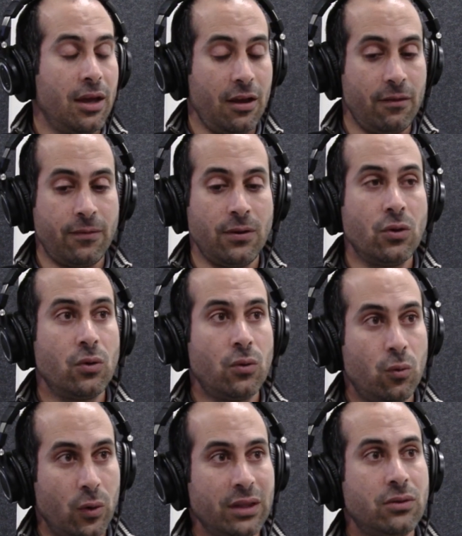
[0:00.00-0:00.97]
if you
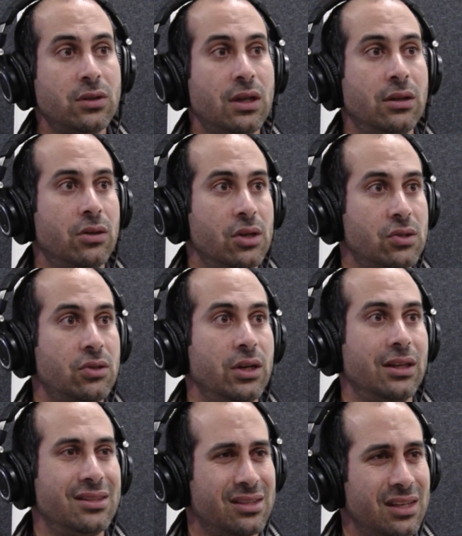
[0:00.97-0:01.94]
went to the
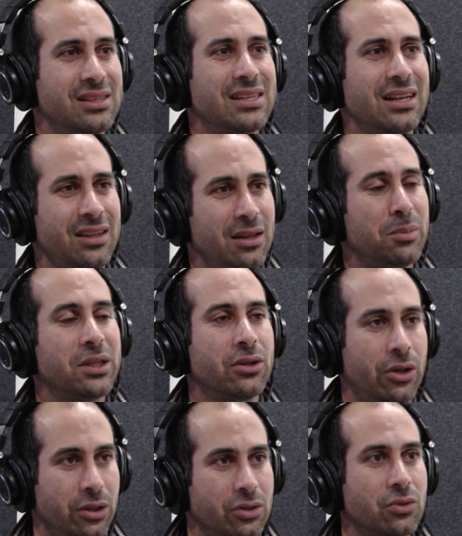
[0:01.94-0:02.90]
industry, it's a little bit
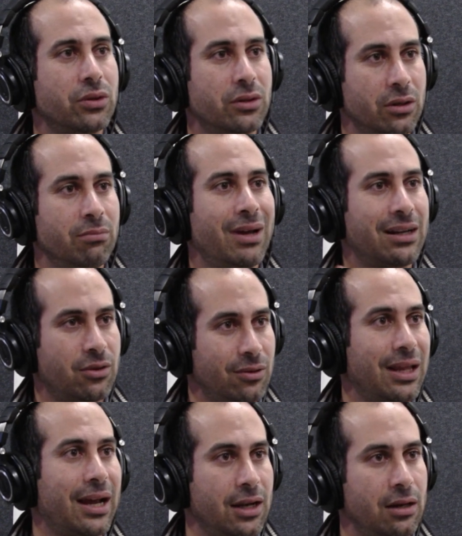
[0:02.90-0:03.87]
hard to return back to
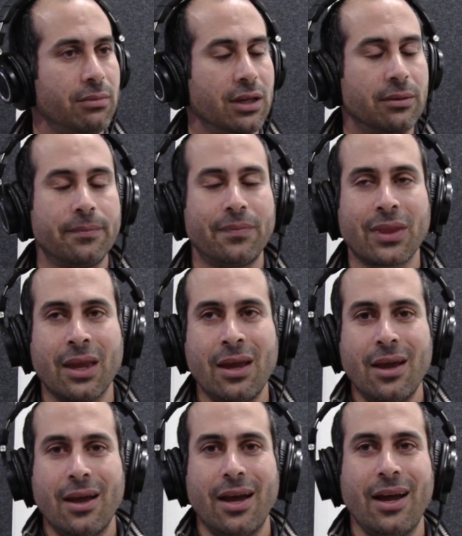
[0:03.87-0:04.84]
the academia.
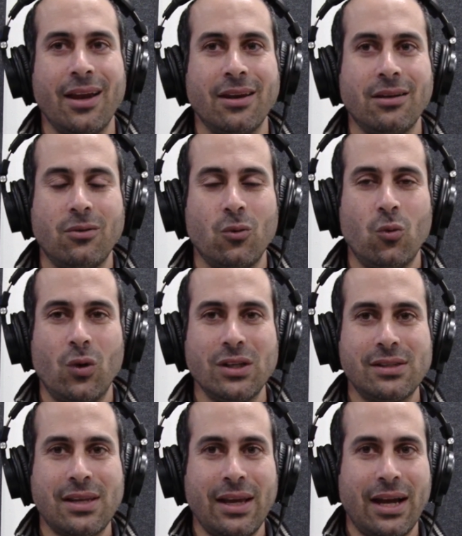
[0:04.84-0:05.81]
And
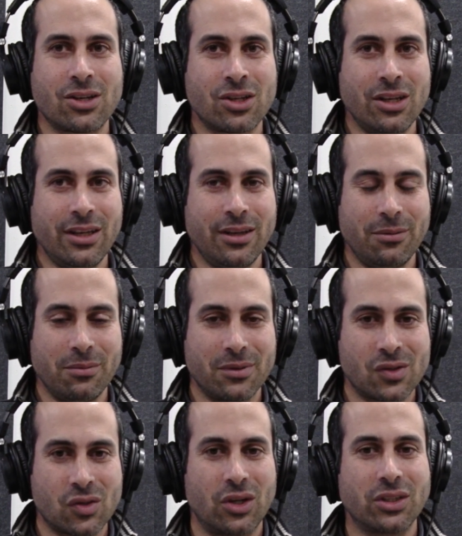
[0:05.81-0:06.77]
once I actually
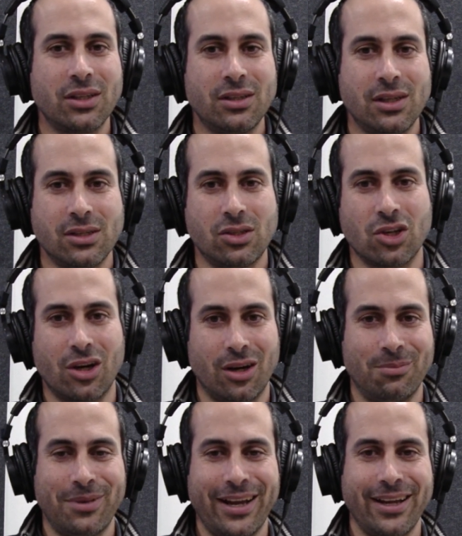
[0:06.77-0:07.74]
started this
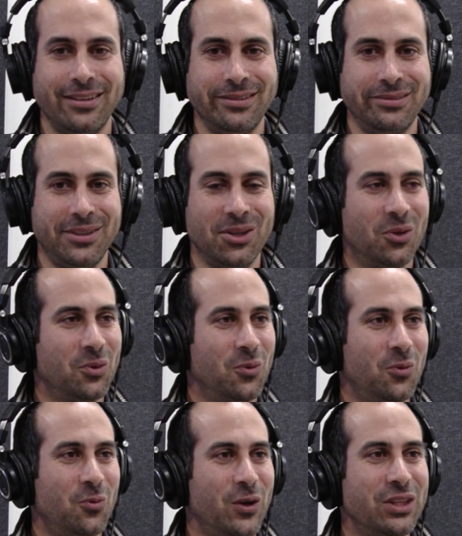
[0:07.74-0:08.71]
job and,
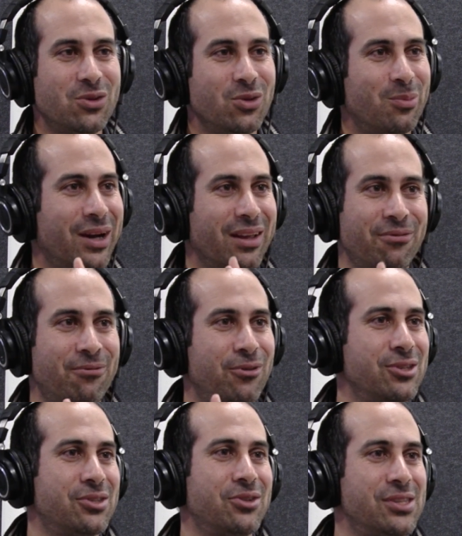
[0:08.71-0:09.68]
went to my
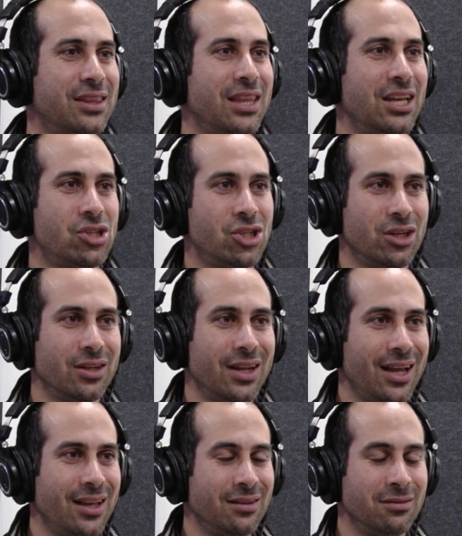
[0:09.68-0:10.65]
first recitation,
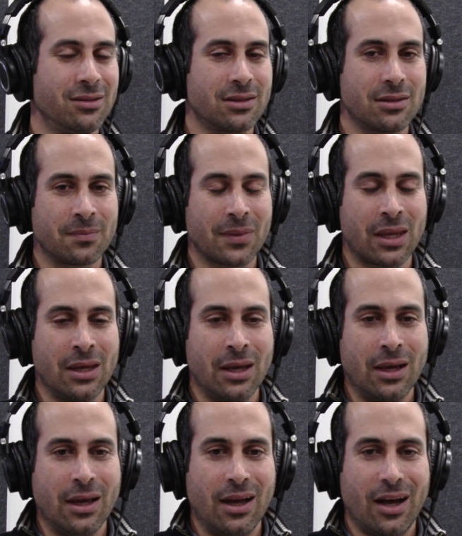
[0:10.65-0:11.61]
and
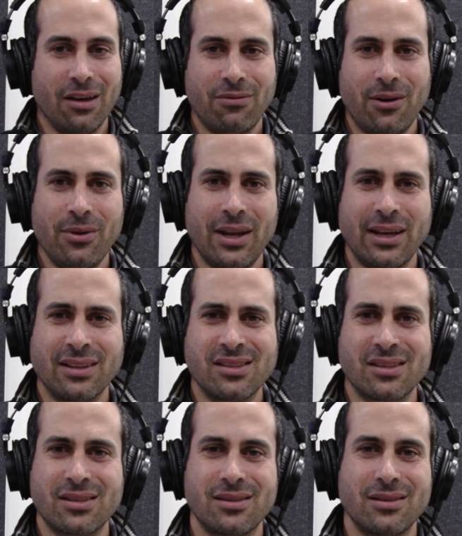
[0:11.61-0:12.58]
I found
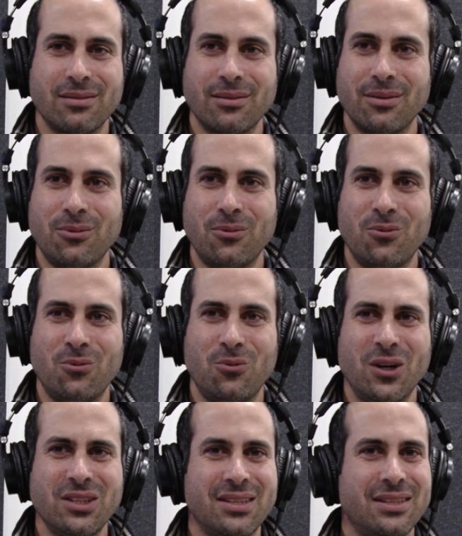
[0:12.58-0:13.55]
that
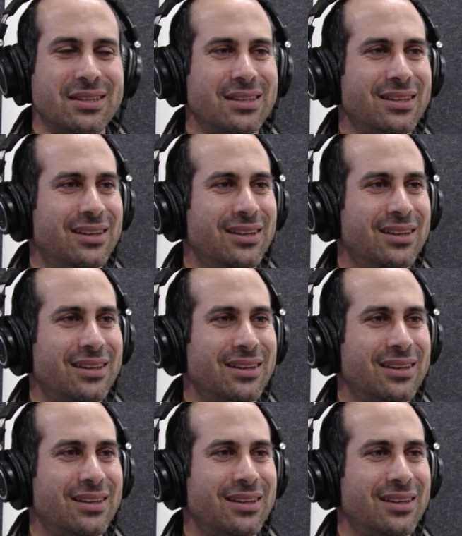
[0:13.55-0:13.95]
what